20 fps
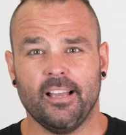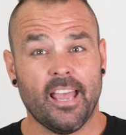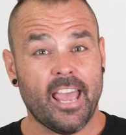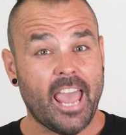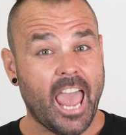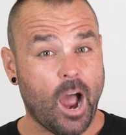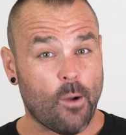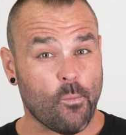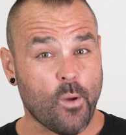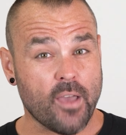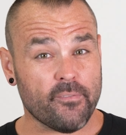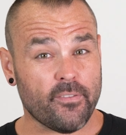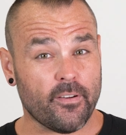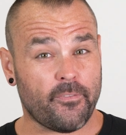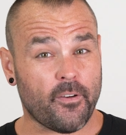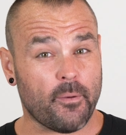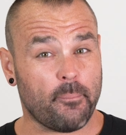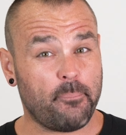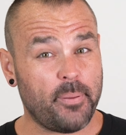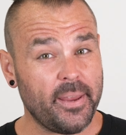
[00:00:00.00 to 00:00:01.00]
However,
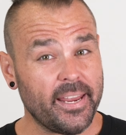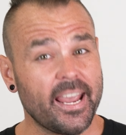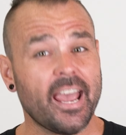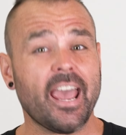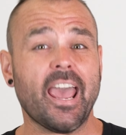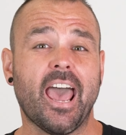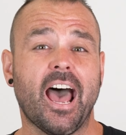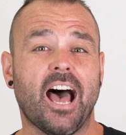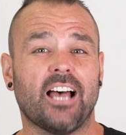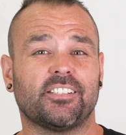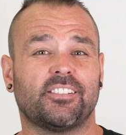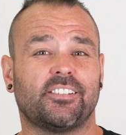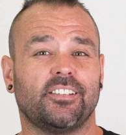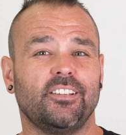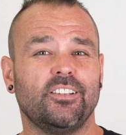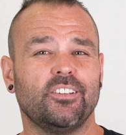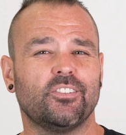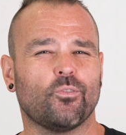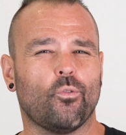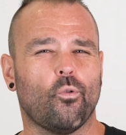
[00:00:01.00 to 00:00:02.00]
for bigger
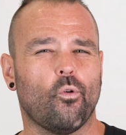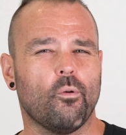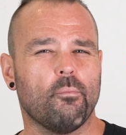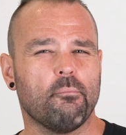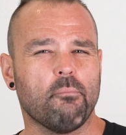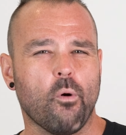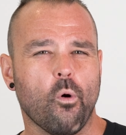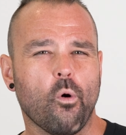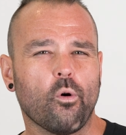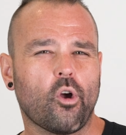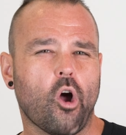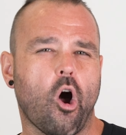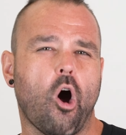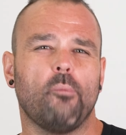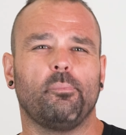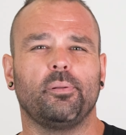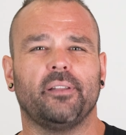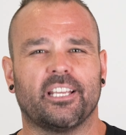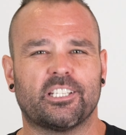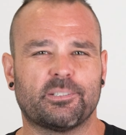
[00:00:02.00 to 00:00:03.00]
houses or more
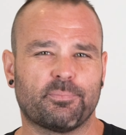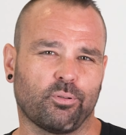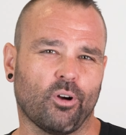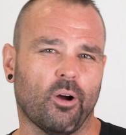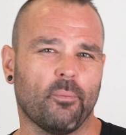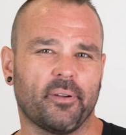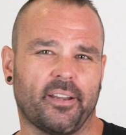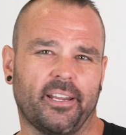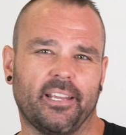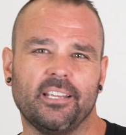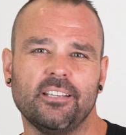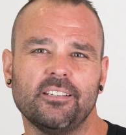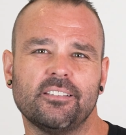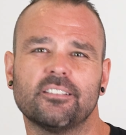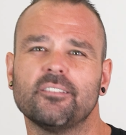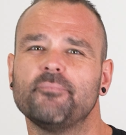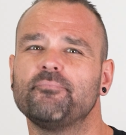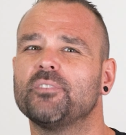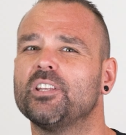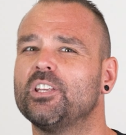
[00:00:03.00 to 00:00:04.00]
complex properties,